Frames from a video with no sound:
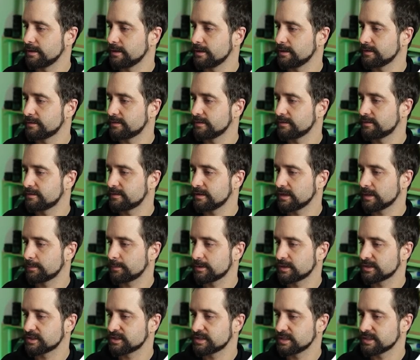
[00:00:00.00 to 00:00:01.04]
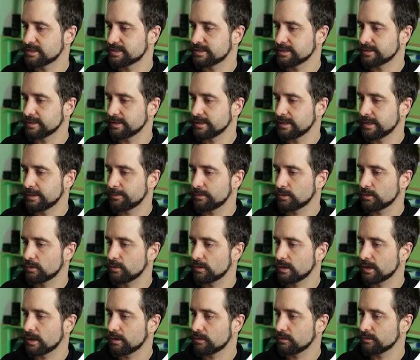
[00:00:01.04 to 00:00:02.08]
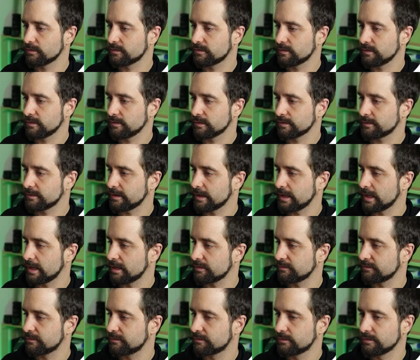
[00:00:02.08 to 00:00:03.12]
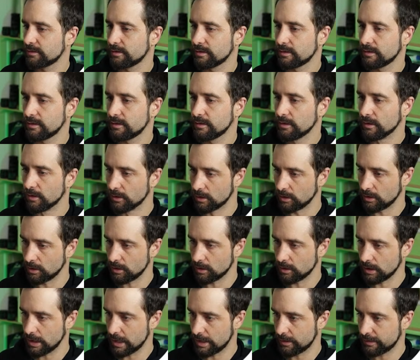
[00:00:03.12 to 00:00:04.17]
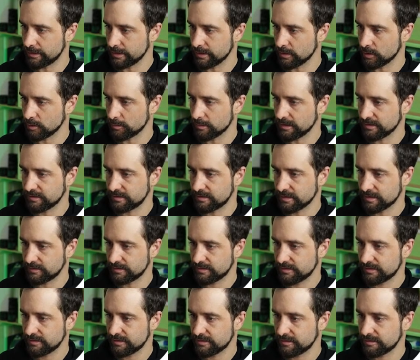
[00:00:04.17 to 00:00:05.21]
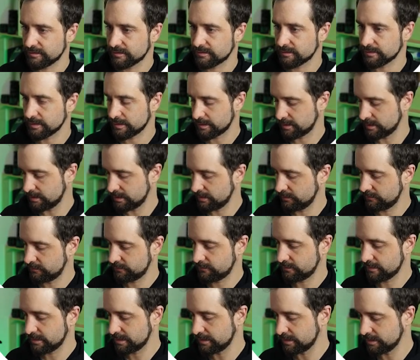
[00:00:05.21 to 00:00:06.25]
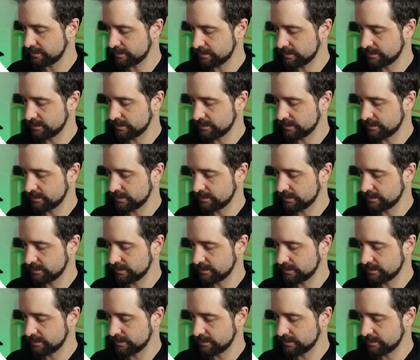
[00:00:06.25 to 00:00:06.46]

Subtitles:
etc Apache seed enable, I'll see that I have already all my services, and if I